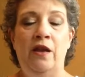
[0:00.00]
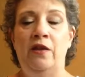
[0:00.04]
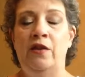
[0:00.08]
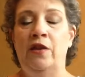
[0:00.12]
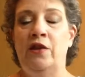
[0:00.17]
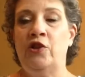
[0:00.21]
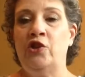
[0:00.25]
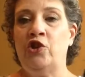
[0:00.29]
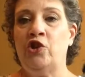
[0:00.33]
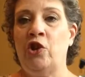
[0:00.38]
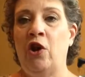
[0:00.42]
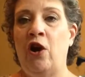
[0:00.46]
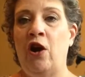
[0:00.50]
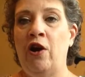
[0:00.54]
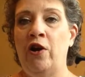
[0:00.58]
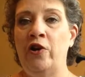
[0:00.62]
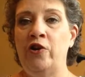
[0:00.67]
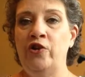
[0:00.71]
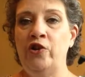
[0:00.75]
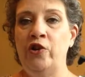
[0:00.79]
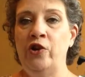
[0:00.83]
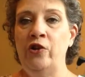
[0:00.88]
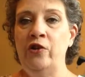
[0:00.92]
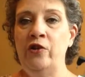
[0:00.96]
the
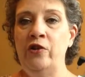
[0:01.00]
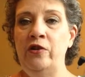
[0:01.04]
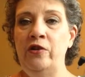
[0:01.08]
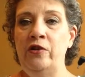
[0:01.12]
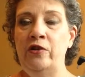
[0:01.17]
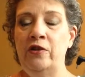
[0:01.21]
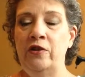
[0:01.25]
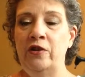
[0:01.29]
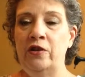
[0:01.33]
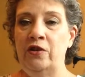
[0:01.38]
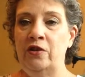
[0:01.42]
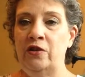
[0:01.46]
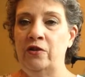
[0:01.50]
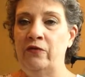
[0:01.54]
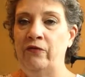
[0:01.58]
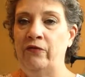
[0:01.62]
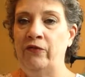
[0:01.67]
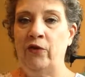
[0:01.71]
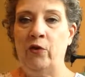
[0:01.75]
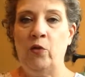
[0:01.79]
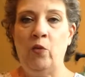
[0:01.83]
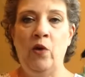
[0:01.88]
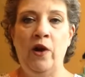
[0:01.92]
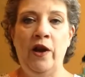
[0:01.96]
charger
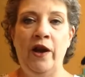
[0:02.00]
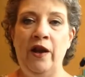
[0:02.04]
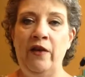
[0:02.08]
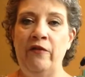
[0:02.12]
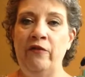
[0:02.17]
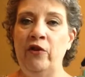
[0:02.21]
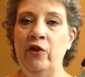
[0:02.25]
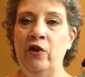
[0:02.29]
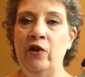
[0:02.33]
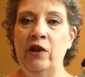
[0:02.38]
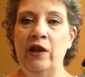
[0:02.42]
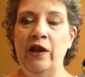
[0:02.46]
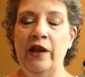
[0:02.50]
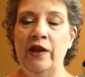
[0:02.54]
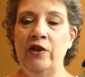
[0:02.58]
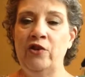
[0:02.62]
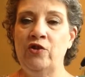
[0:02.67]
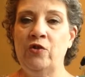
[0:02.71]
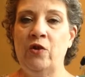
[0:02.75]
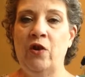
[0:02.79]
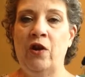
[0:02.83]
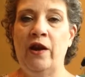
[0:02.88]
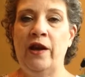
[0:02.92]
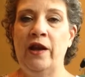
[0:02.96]
for whatever
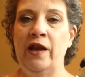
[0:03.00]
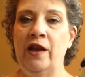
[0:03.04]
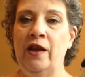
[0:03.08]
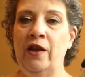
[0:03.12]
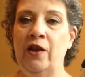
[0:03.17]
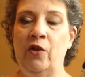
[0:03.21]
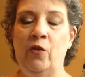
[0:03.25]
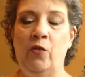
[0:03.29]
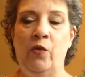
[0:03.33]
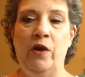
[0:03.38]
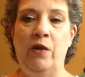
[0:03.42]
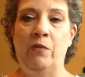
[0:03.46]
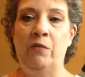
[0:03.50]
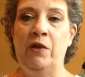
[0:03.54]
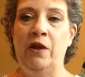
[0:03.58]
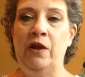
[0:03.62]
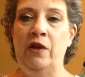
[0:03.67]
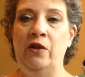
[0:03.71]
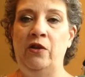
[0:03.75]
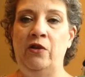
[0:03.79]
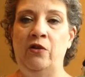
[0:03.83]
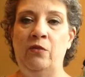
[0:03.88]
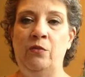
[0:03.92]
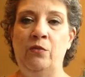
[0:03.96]
electronic
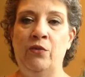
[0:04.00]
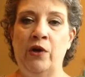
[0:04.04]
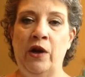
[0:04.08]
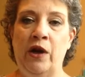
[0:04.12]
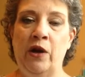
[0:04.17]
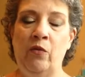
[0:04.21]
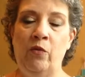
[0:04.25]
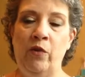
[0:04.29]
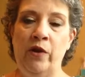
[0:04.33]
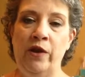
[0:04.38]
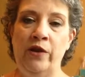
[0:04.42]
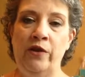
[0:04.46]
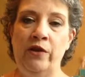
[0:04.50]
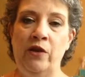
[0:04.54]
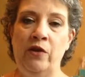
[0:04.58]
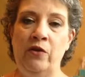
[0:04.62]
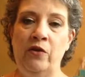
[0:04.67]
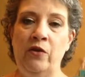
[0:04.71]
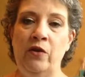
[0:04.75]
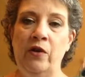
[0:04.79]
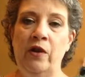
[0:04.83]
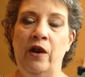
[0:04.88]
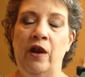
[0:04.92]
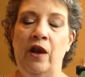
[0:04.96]
equipment you bring with
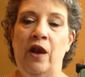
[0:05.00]
you.